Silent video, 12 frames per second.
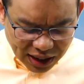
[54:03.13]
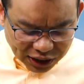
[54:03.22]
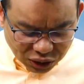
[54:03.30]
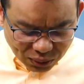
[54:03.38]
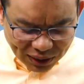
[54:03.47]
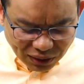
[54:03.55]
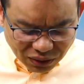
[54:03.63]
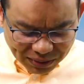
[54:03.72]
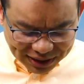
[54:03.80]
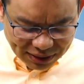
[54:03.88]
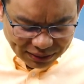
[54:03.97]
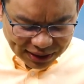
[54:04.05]
a twego
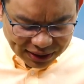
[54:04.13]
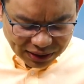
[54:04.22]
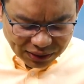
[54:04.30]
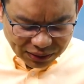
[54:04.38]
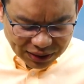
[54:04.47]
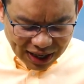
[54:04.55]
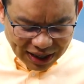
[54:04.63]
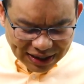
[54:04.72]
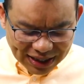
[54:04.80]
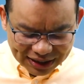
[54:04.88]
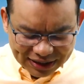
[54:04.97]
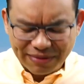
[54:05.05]
metaulin, they know night,
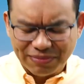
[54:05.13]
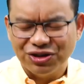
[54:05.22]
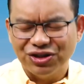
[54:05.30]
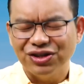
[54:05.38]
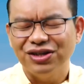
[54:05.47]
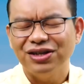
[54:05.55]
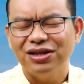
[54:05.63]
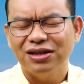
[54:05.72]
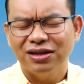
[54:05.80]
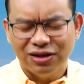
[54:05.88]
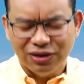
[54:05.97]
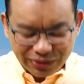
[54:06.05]
a themshi.
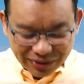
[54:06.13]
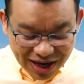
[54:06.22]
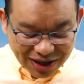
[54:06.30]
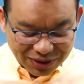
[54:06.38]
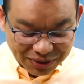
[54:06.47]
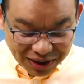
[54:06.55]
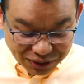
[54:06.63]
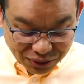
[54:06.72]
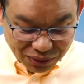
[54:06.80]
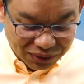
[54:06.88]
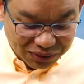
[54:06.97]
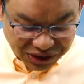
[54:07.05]
Ludas or to
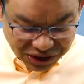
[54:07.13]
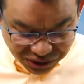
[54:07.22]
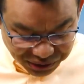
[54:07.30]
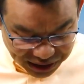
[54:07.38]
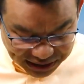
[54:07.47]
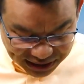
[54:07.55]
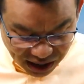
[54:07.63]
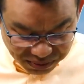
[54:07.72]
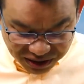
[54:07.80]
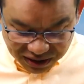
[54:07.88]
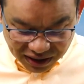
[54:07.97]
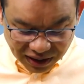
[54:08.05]
go to Ginones
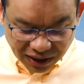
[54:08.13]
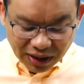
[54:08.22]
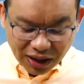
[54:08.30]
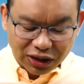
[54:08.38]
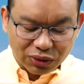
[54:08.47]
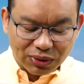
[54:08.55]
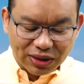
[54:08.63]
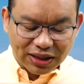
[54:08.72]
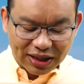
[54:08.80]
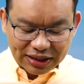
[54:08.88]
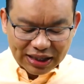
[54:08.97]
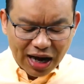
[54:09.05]
Gapse day, a twin
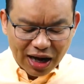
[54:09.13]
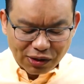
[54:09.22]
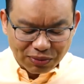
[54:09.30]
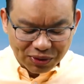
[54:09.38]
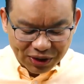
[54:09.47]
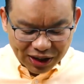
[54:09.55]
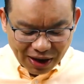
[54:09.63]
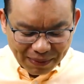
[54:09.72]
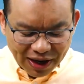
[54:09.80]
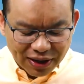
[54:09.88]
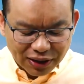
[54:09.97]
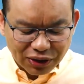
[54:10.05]
and Tano
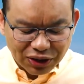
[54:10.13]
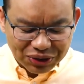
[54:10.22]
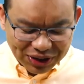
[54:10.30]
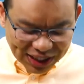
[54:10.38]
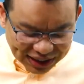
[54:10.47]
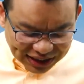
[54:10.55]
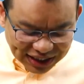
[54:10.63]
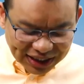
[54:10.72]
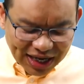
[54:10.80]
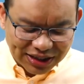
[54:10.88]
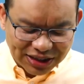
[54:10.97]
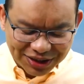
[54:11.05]
Buracama. Critoy, they
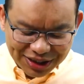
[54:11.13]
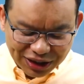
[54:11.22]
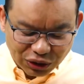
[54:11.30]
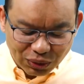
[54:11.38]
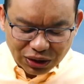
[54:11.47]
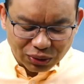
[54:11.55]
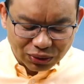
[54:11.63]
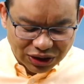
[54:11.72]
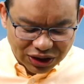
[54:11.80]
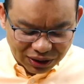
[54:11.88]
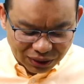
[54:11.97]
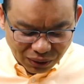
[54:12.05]
can chin, tweetun
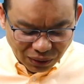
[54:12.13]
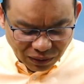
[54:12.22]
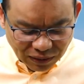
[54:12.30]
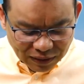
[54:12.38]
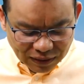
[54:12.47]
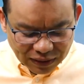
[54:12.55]
jingo.